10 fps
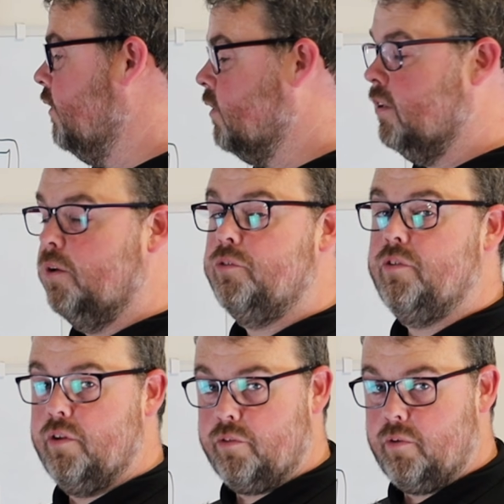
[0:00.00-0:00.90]
as close
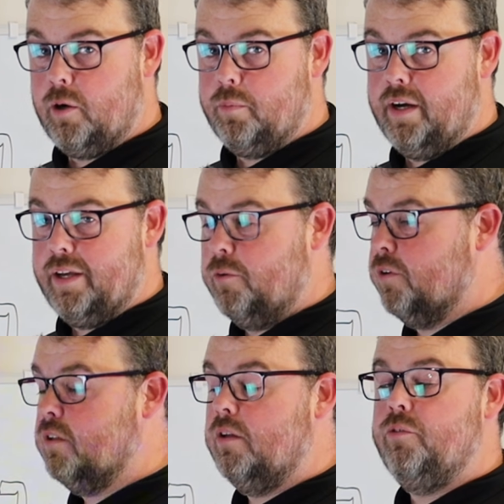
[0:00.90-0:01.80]
to the throttle body
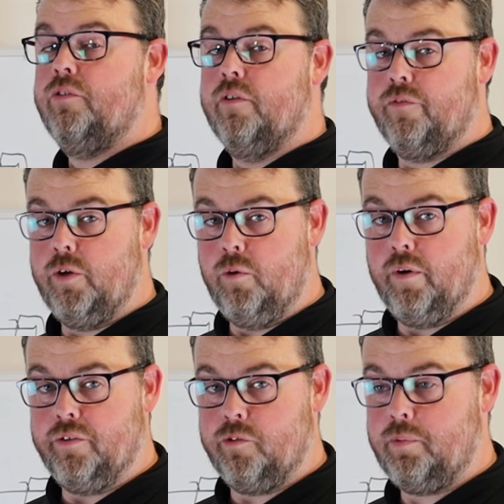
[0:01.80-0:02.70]
or close to the fuel
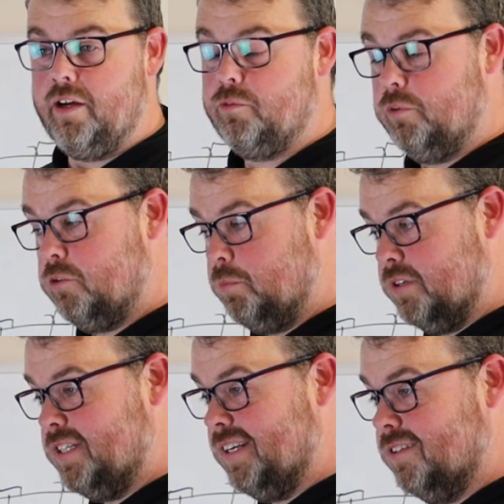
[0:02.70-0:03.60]
rails as possible to
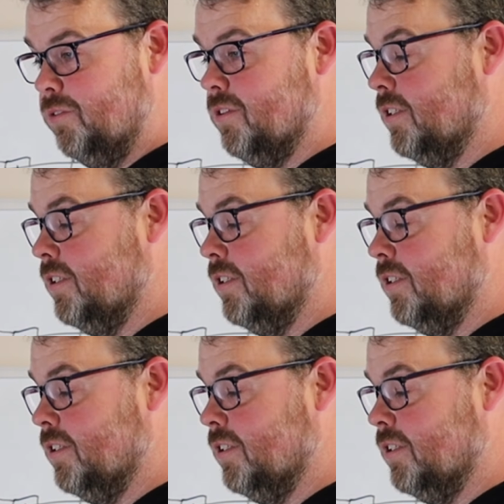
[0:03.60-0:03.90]
protect those